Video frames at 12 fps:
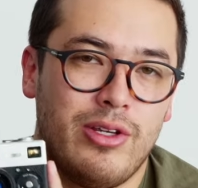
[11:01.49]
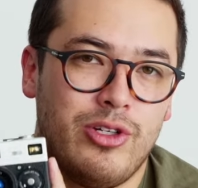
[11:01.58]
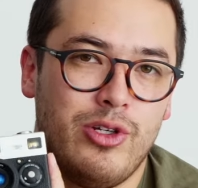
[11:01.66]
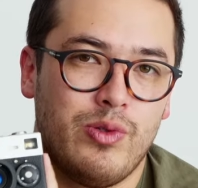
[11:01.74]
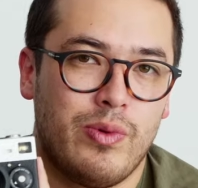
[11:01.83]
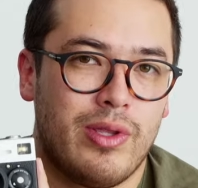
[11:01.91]

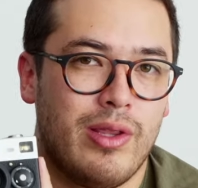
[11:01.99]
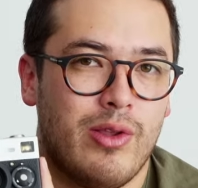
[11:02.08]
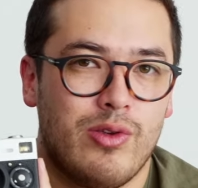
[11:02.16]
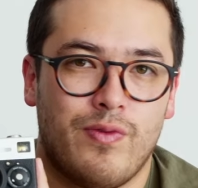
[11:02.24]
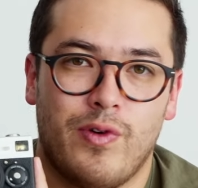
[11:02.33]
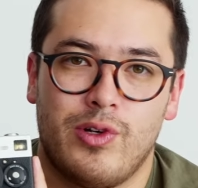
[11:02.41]
issues within
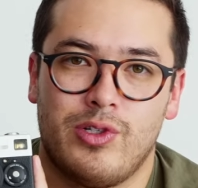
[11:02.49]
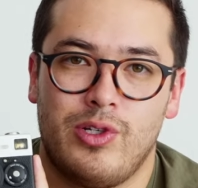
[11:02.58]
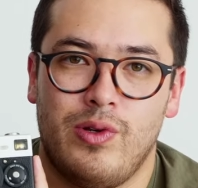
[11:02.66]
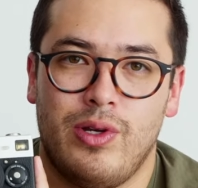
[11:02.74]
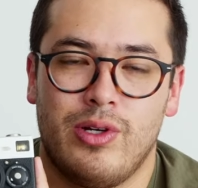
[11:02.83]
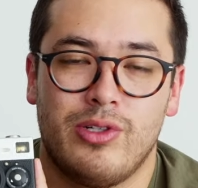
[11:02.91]
those first
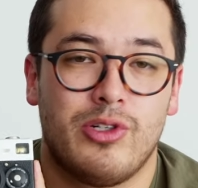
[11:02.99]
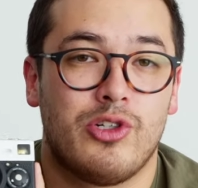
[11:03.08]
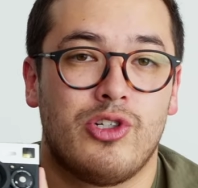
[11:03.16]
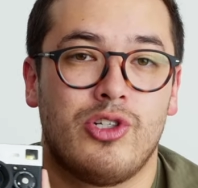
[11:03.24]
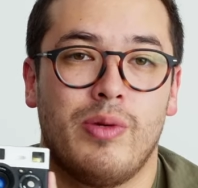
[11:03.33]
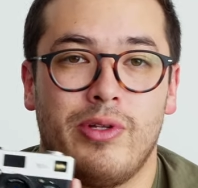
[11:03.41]
2 years, just
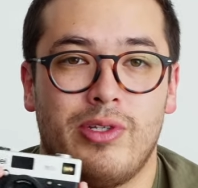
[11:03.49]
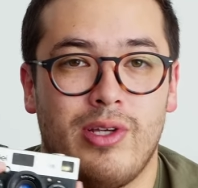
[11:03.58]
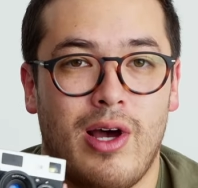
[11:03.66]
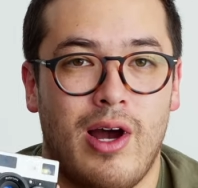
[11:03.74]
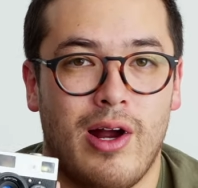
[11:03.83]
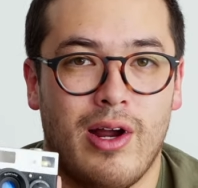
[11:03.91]
ship it to
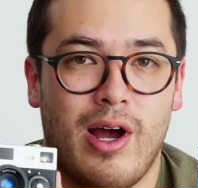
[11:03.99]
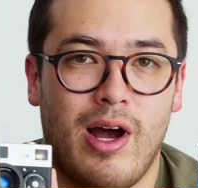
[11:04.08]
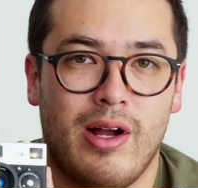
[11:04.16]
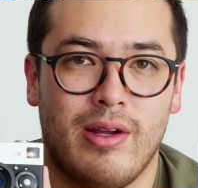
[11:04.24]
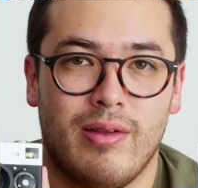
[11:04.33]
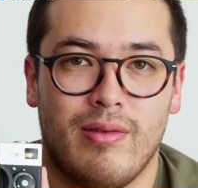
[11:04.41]
Hong
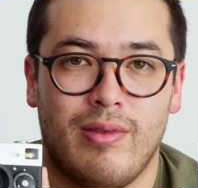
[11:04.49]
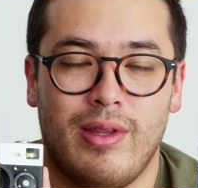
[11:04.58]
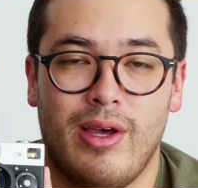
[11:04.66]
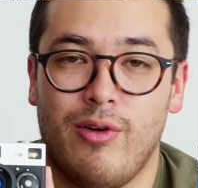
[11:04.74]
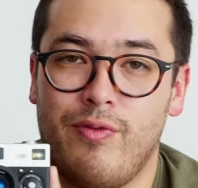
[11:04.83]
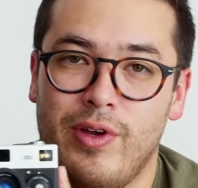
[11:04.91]
Kong.
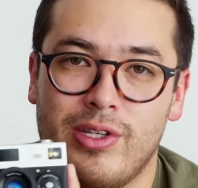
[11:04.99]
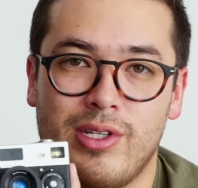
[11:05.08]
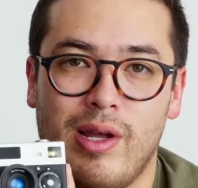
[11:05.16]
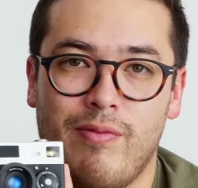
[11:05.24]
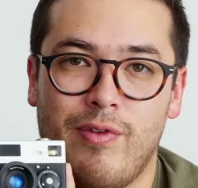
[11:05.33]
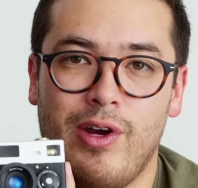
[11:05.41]
They'll fix it
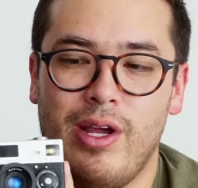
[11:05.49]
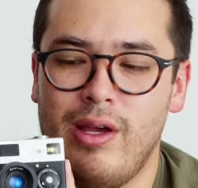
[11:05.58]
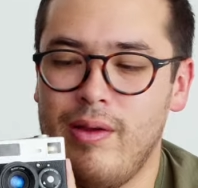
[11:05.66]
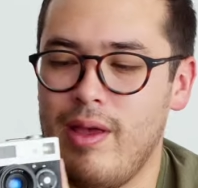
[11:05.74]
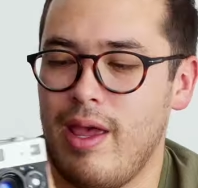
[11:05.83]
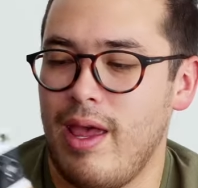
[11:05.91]
up for you
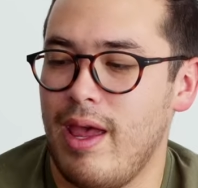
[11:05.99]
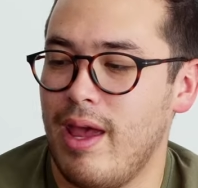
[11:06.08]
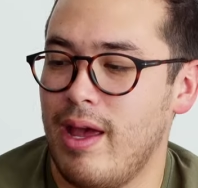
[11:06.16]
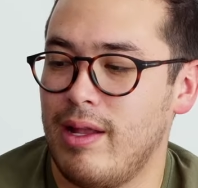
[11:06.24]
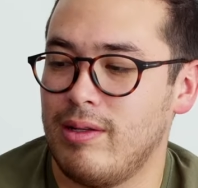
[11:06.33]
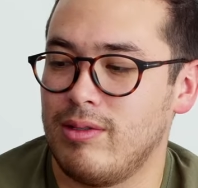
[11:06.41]

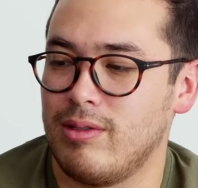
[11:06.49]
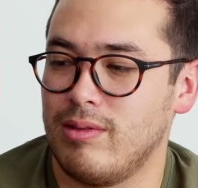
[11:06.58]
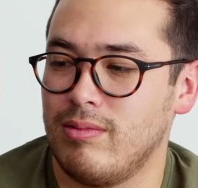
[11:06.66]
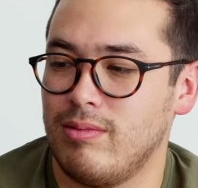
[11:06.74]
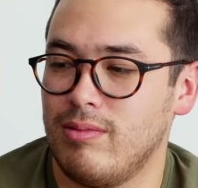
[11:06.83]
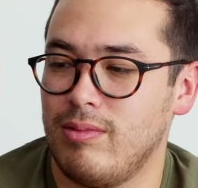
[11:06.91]
and
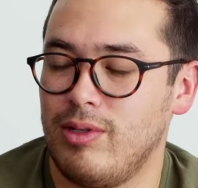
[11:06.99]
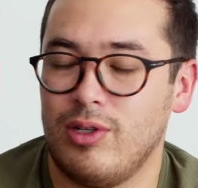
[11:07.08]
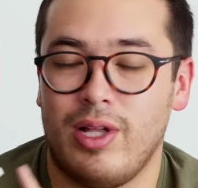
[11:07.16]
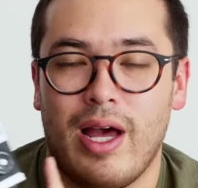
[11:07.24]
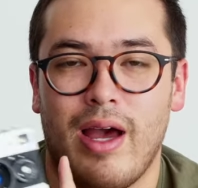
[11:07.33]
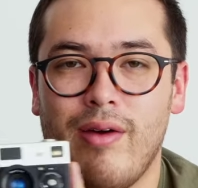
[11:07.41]
you'll
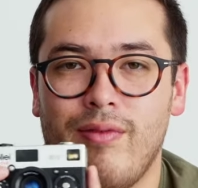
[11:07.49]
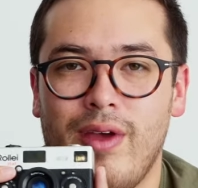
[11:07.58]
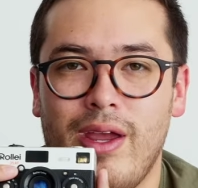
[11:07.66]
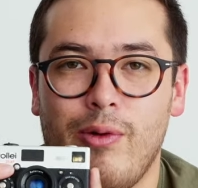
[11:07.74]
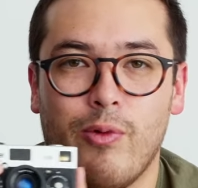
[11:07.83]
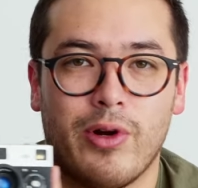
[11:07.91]
have
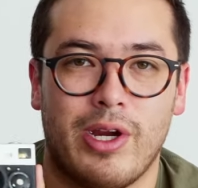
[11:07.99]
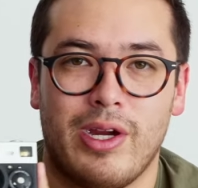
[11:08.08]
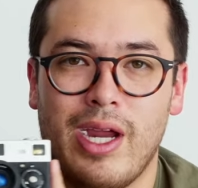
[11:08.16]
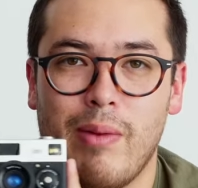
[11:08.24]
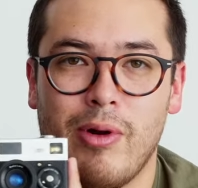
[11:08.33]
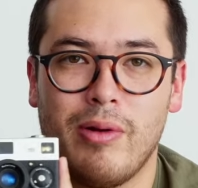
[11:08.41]
a working
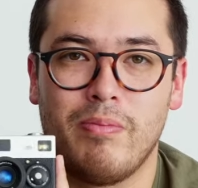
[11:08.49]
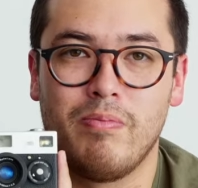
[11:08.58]
camera.